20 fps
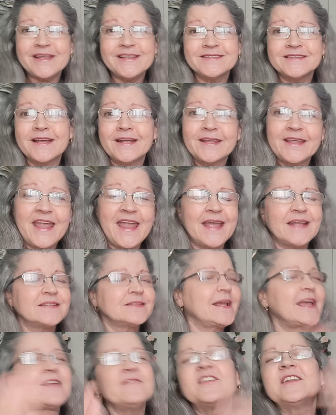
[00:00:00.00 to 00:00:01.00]
He's at Camp
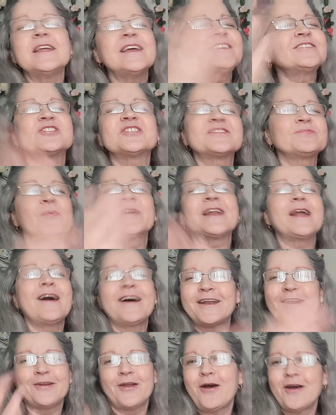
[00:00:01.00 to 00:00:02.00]
David. It just went
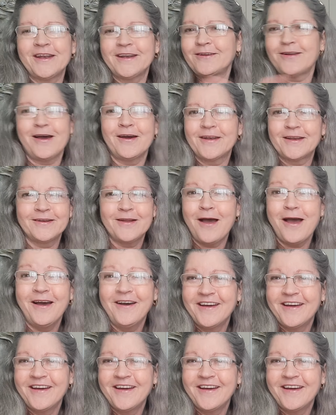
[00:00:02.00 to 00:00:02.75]
on and on and on and on.